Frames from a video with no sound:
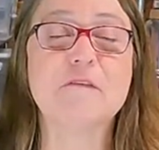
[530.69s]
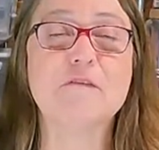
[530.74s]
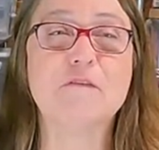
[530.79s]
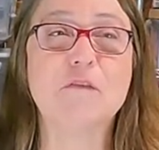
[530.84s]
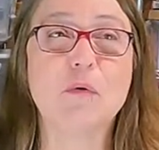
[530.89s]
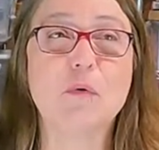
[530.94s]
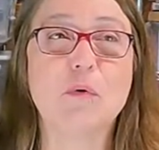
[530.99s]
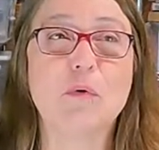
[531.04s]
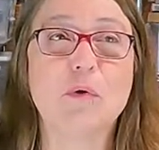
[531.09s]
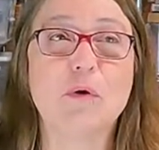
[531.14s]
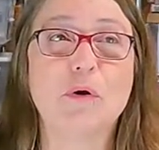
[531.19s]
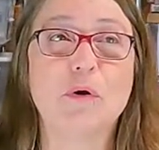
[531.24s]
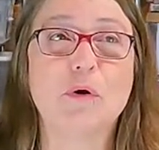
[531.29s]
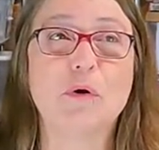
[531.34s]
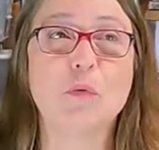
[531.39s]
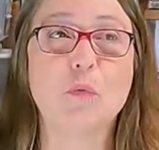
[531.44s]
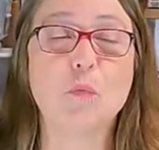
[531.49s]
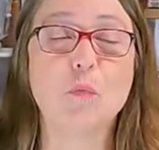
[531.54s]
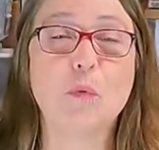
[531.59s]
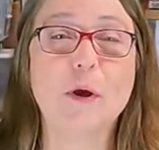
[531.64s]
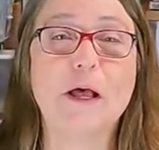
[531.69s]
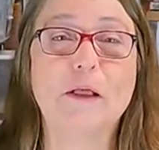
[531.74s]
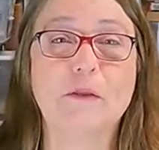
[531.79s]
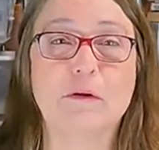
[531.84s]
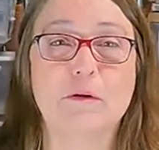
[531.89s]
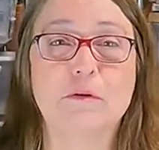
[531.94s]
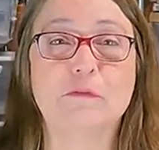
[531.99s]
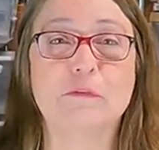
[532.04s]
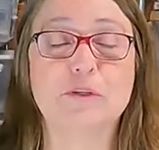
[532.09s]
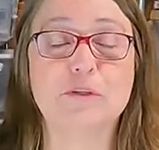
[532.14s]
for well
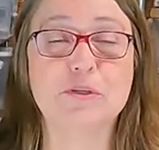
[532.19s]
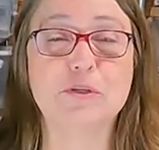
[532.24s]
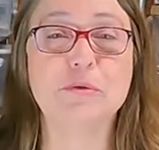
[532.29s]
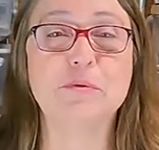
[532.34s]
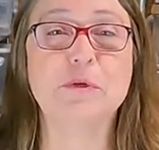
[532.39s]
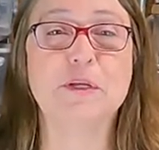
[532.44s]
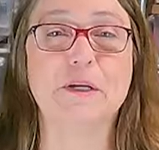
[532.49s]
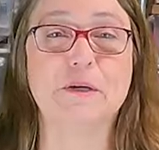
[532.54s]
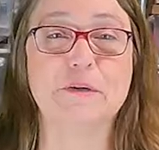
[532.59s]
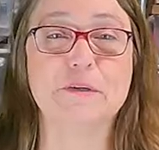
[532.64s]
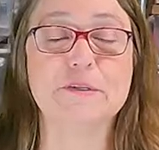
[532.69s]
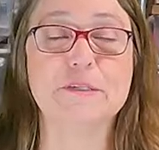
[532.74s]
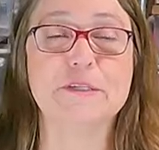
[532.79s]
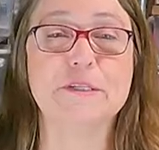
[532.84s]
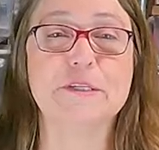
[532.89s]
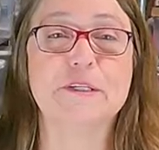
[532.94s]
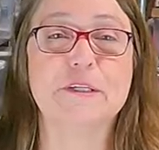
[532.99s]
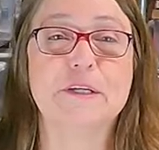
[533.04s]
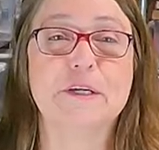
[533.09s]
over two years.